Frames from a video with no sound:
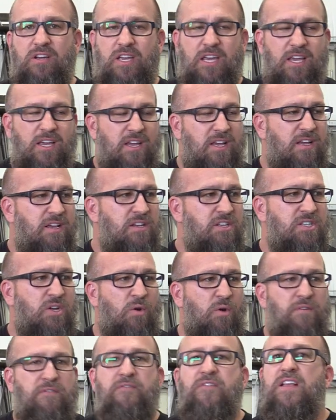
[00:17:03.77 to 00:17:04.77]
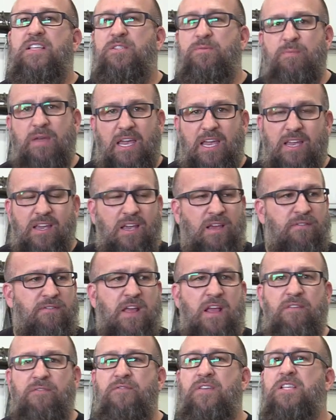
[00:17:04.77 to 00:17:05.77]
junkie, so it fits me.
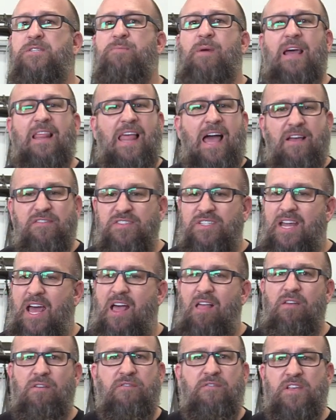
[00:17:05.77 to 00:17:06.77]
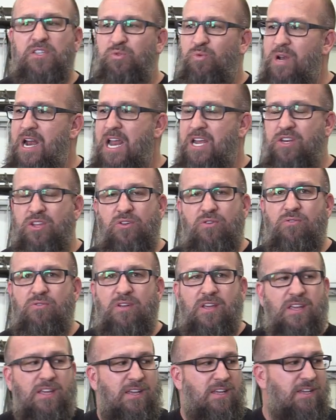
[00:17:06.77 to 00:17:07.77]
It fits my lifestyle. It fits what I
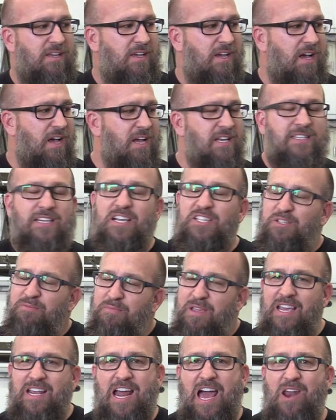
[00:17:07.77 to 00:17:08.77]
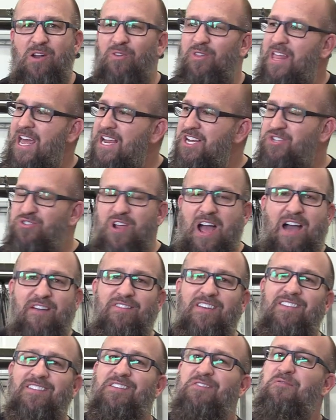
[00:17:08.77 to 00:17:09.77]
do. It doesn't mean I don't like
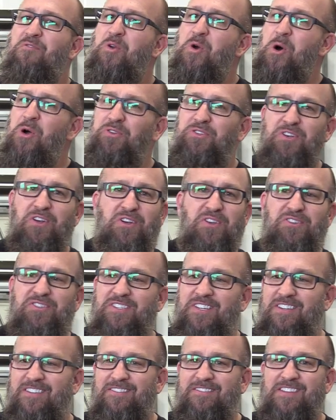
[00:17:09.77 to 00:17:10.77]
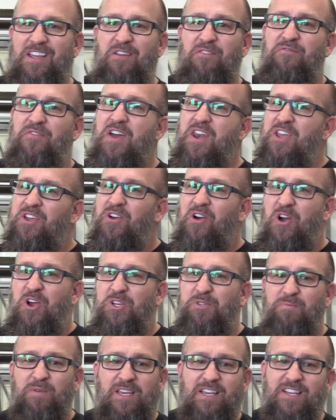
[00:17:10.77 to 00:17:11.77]
driving fuel-altereds and funny
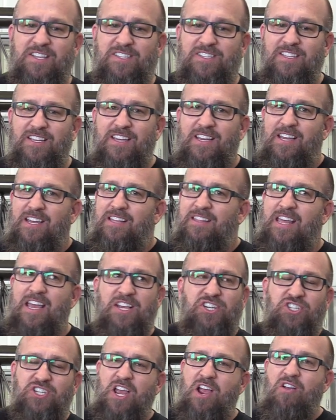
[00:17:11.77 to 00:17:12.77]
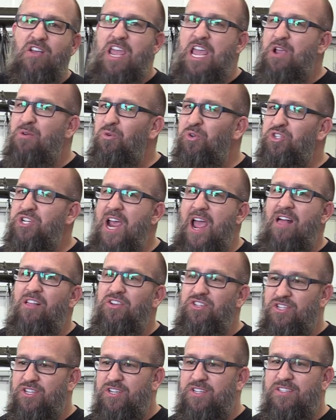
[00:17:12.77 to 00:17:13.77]
cars, because they share equal
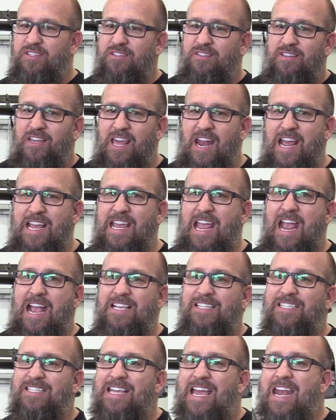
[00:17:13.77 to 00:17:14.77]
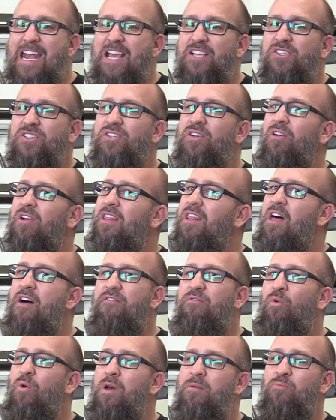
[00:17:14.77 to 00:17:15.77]
challenges, and I can't say I necessarily
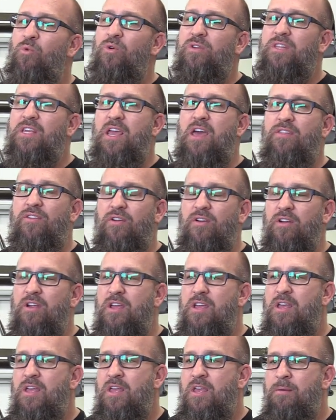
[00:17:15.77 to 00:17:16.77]
love one more than the other,